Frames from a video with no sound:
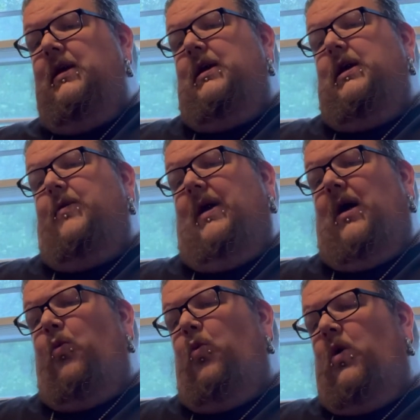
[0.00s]
and we
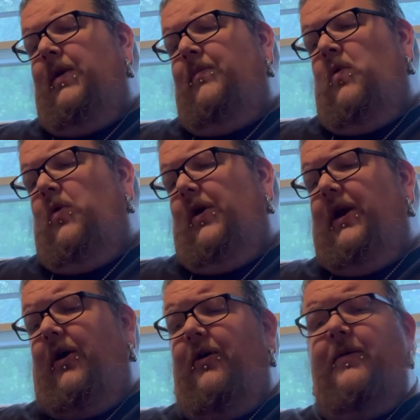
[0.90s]
got one more
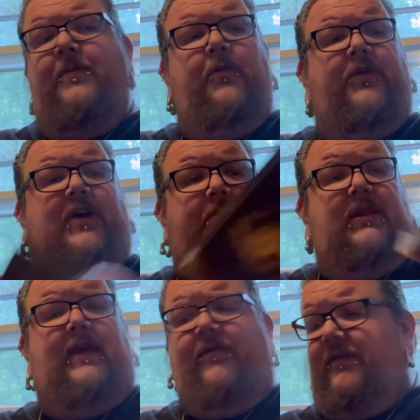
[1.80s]
here, which I
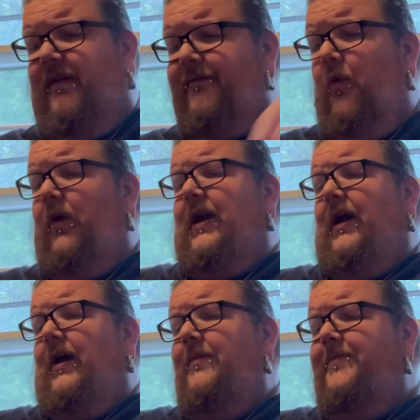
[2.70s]
believe is a 4K.